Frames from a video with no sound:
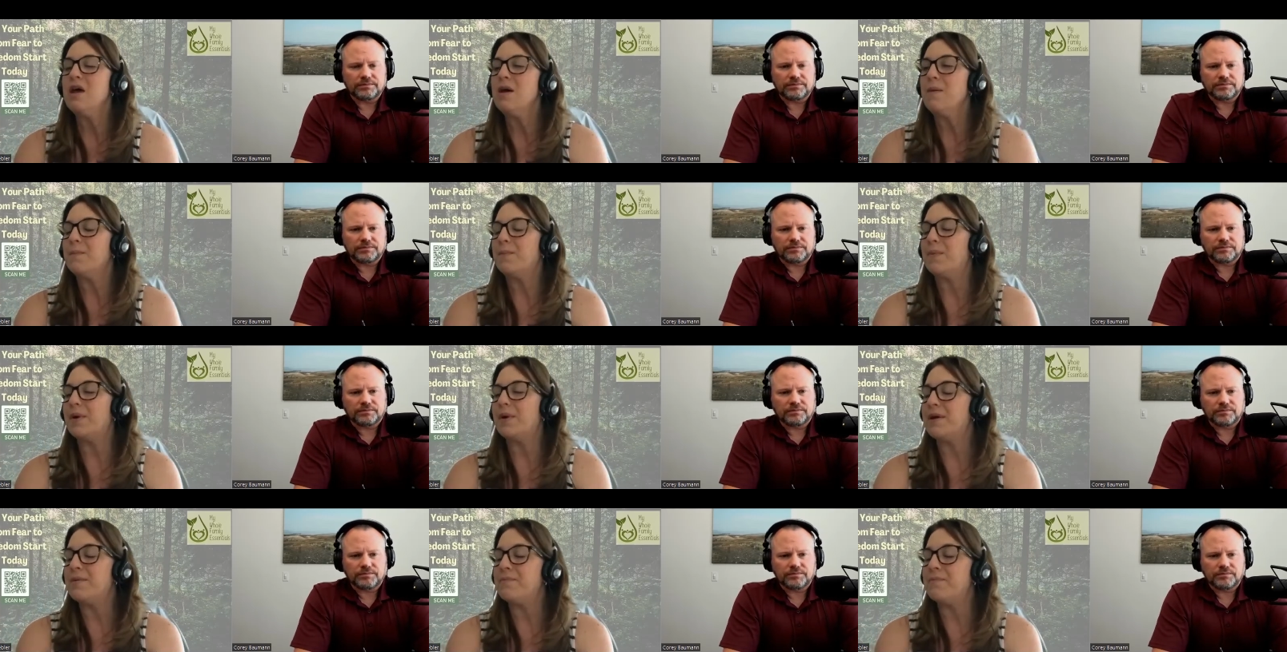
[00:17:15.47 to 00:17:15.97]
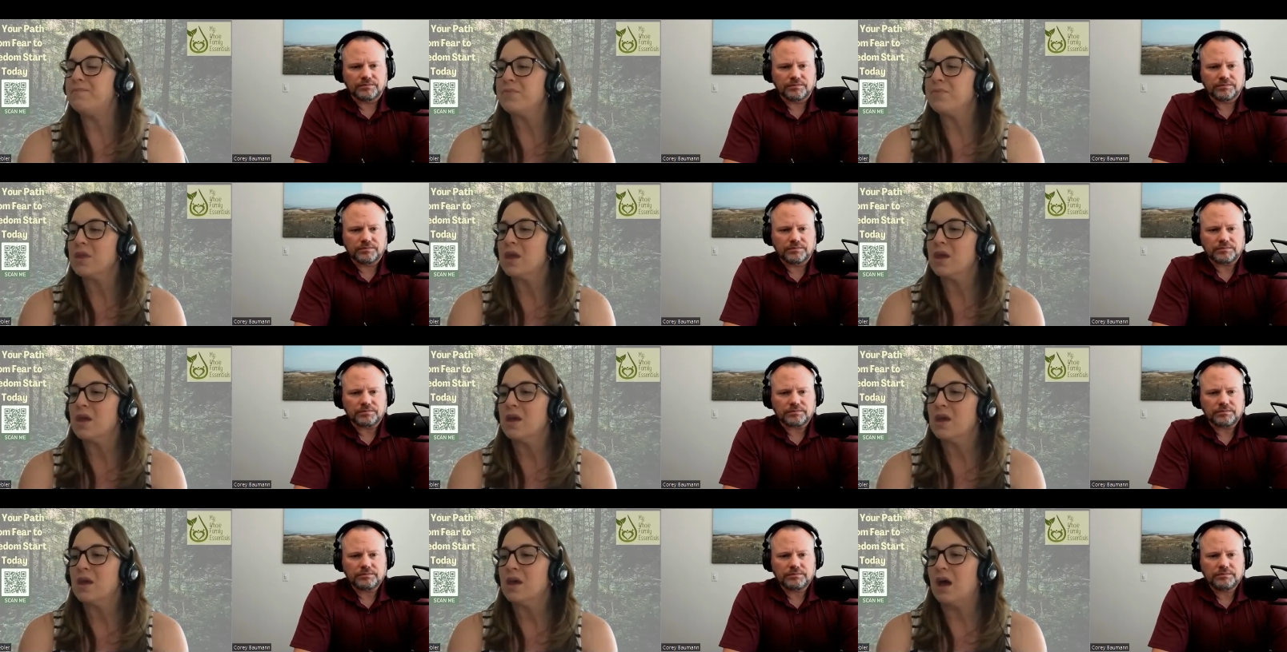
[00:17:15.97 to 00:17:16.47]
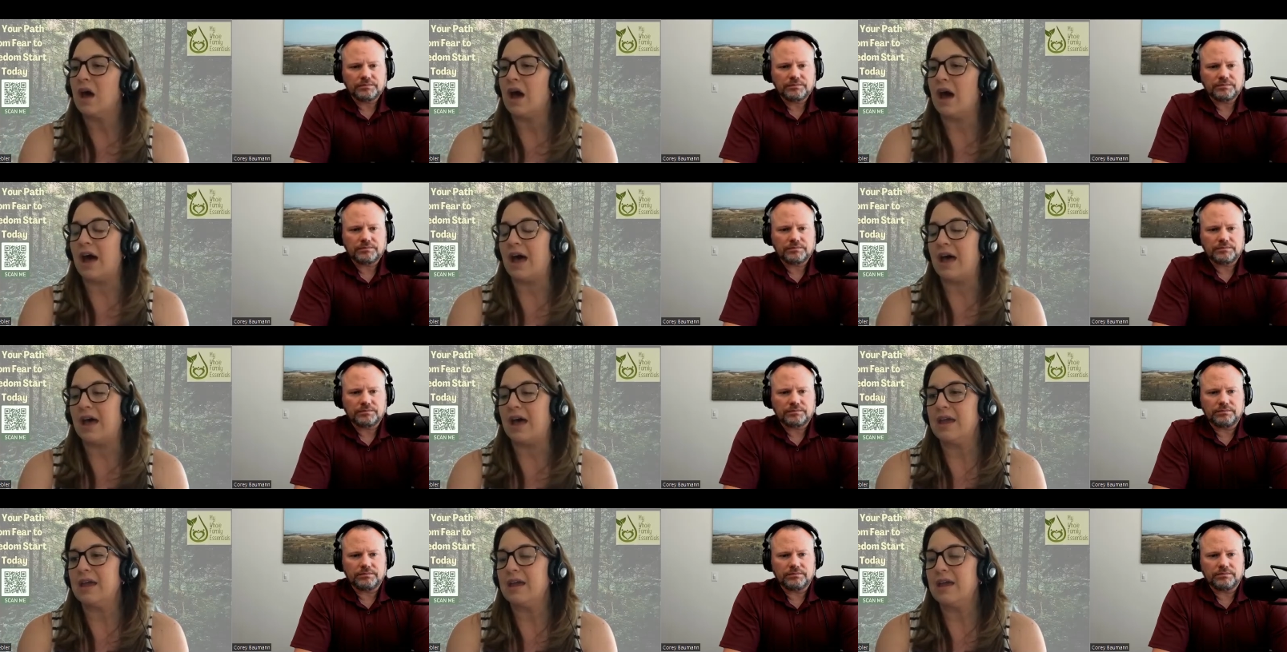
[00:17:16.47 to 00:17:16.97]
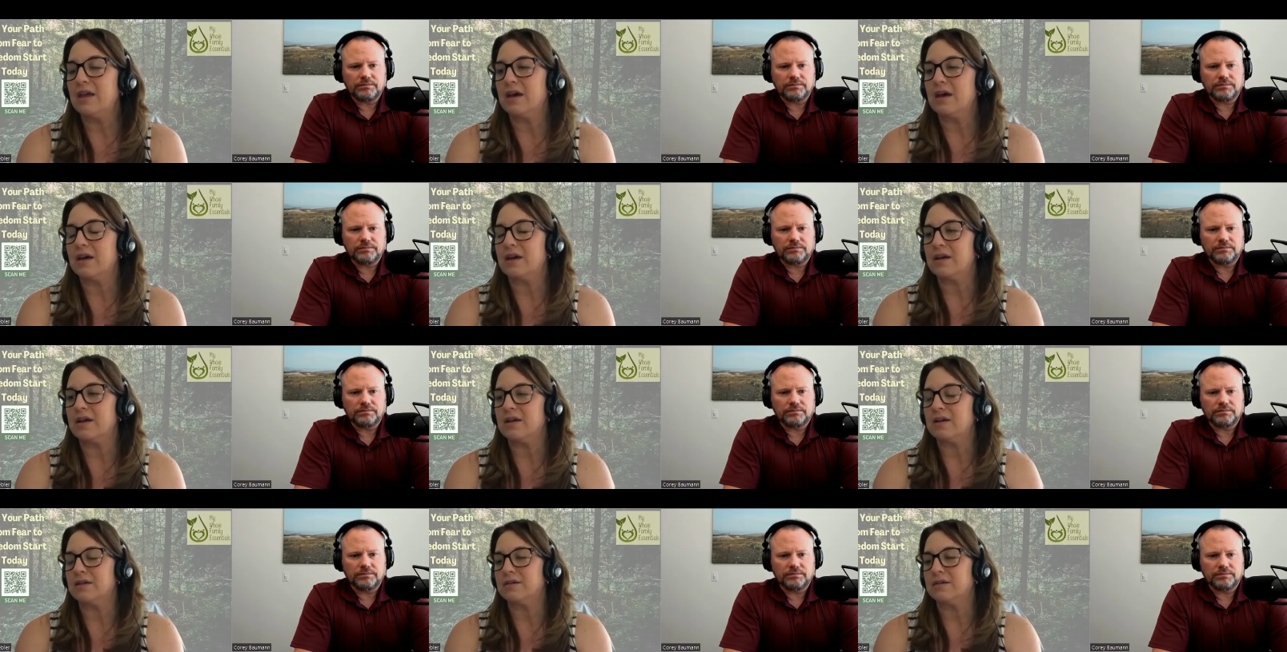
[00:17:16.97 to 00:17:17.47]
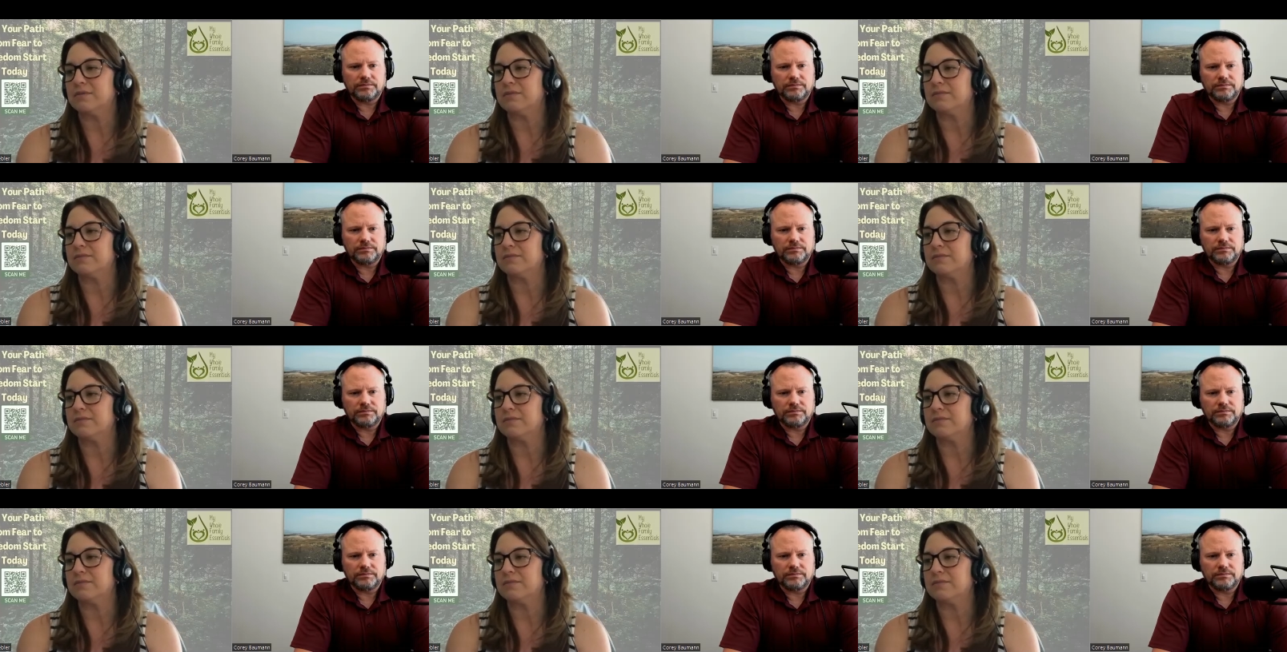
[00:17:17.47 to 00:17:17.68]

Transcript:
Speaker 1: But I, uh,